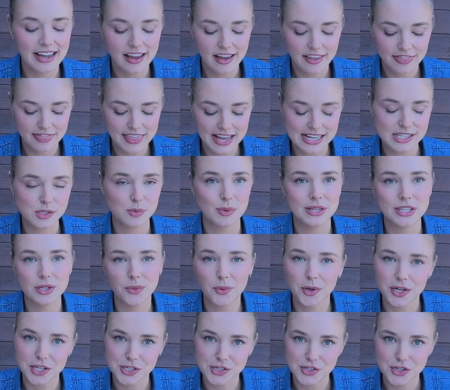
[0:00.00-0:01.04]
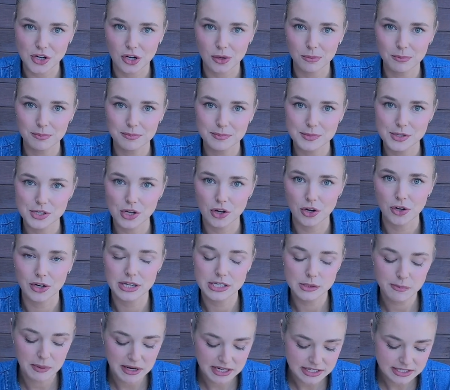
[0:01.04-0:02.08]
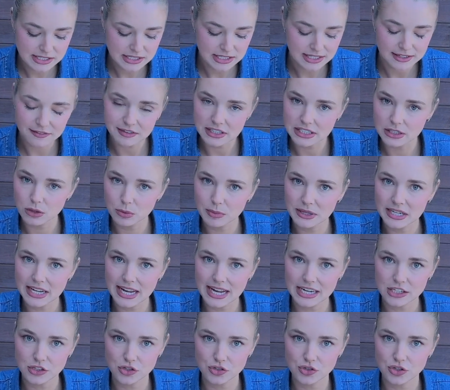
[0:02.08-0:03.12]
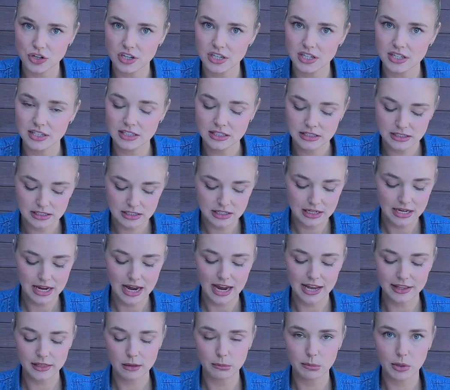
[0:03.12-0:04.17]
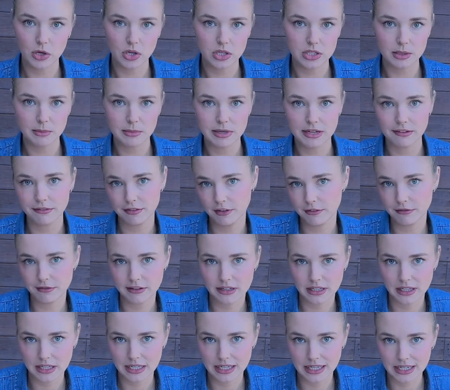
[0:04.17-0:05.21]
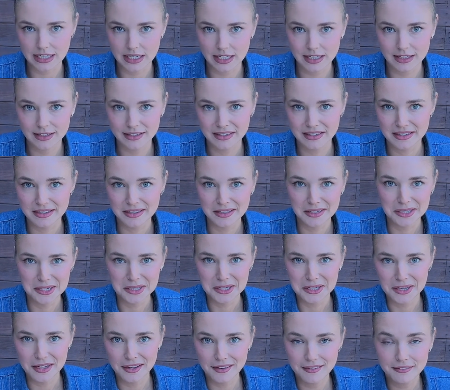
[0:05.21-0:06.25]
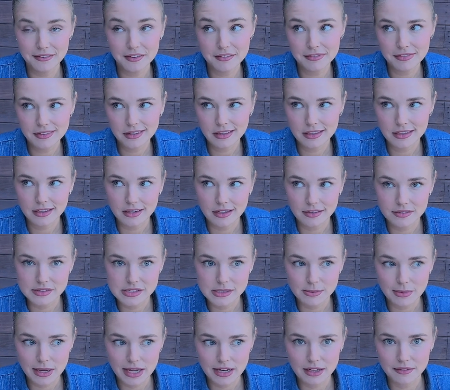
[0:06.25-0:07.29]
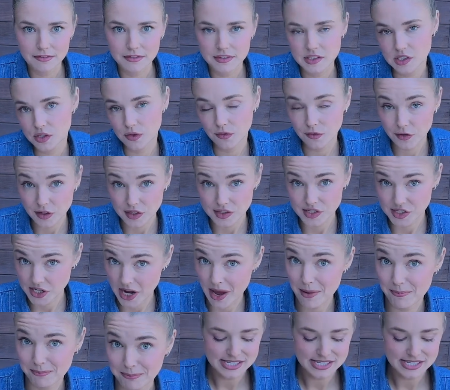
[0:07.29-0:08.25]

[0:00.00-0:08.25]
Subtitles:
That's when you want to stop. So it's better to leave a little bit of extra at the bottom if you're feeling nervous about it if it's your first time.